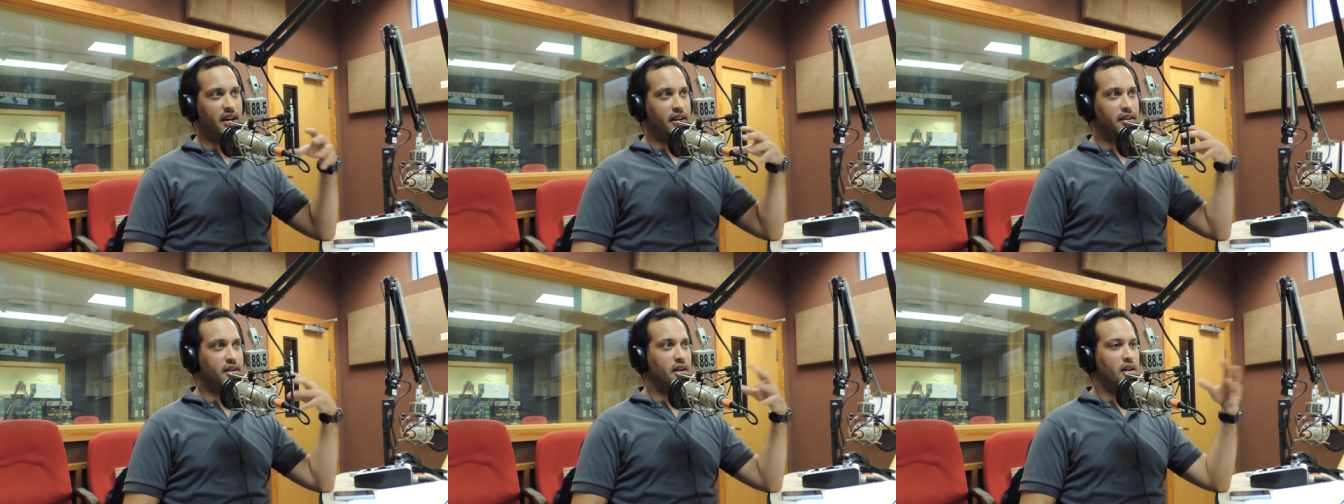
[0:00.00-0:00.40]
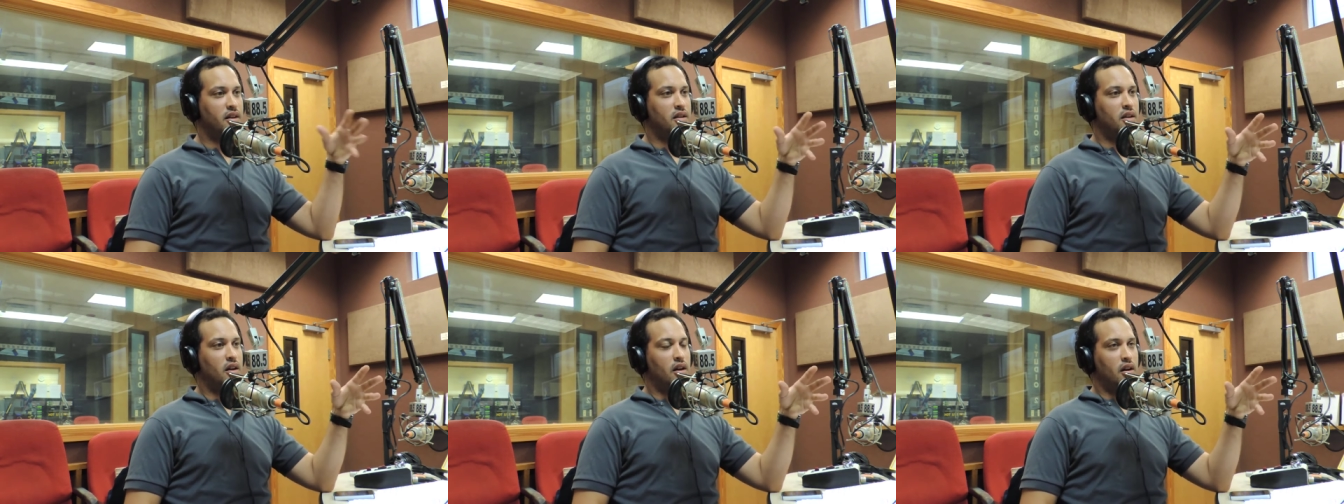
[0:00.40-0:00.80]
And
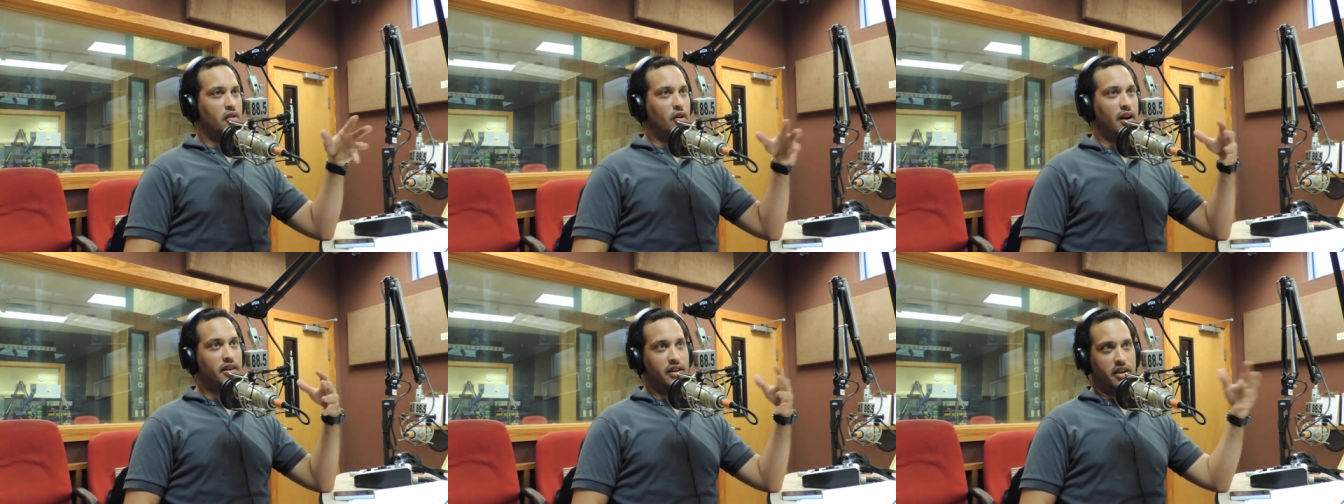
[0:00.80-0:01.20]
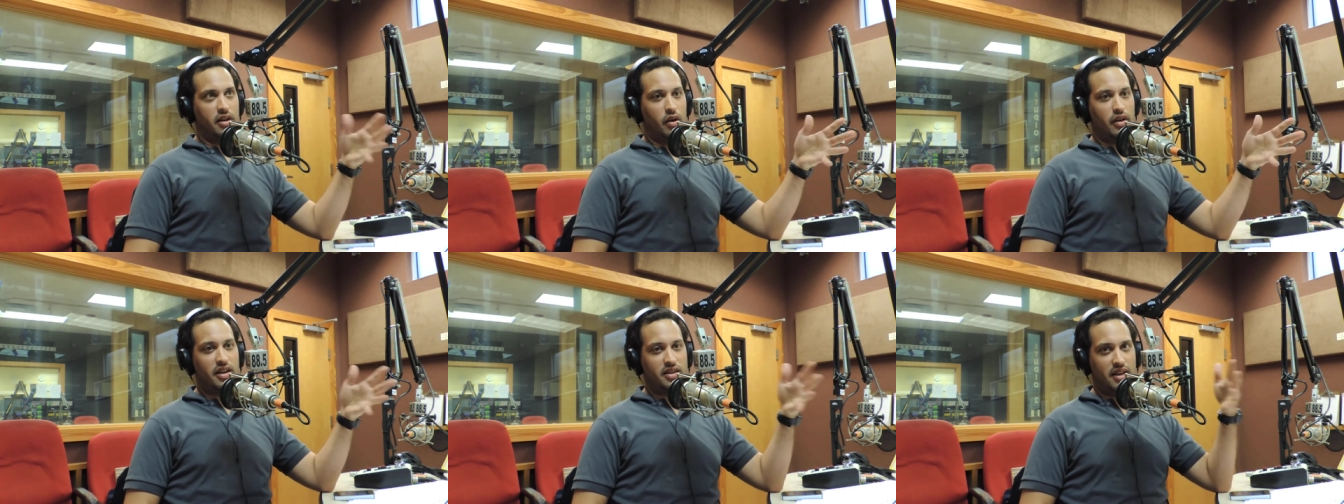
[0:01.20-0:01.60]
frankly, you
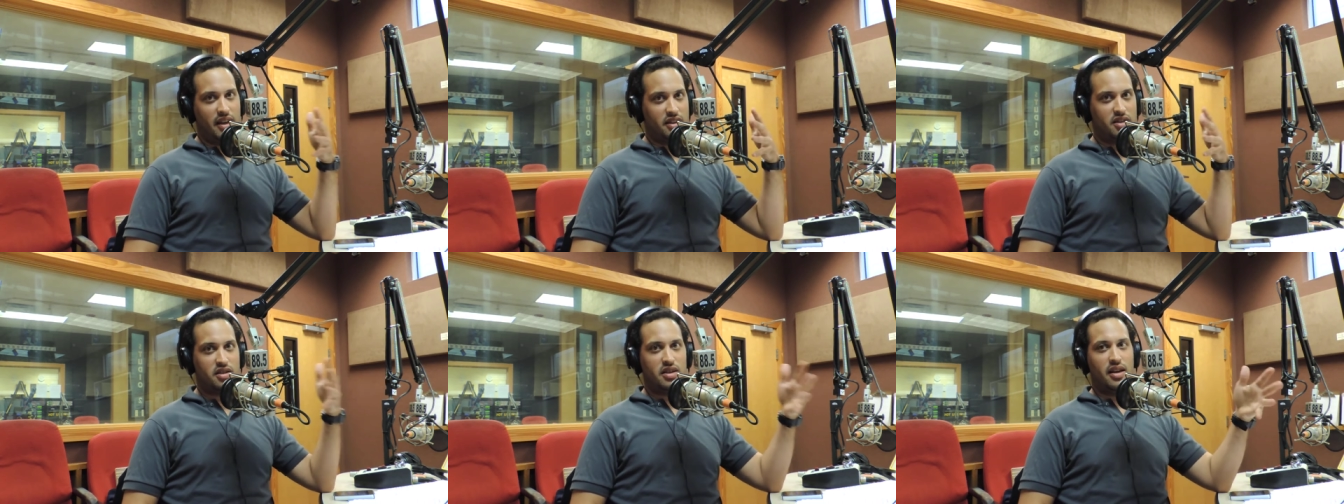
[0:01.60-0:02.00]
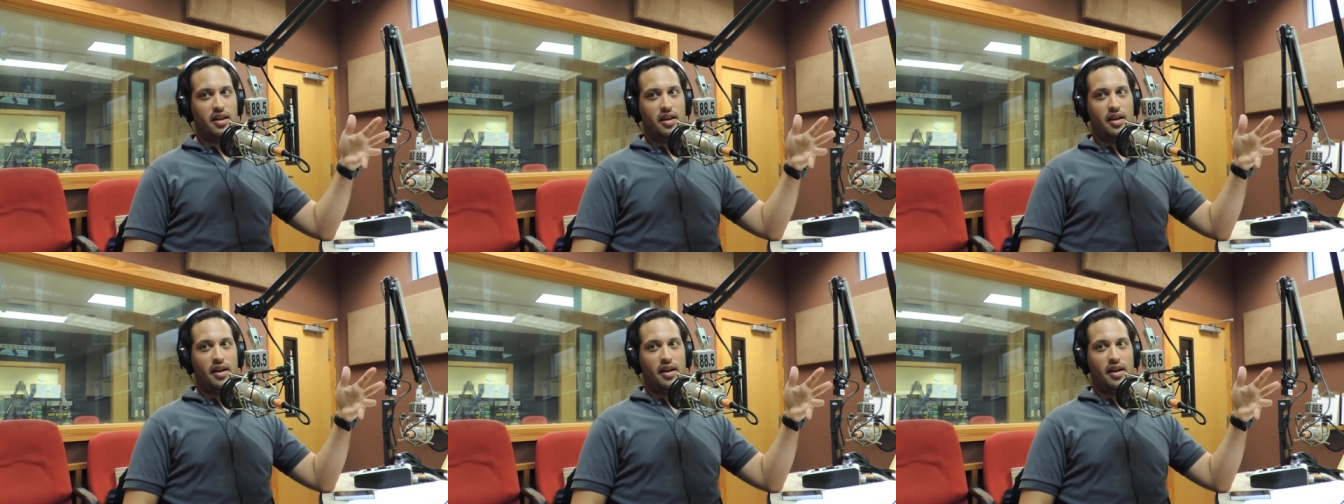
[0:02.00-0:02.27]
know, it, it's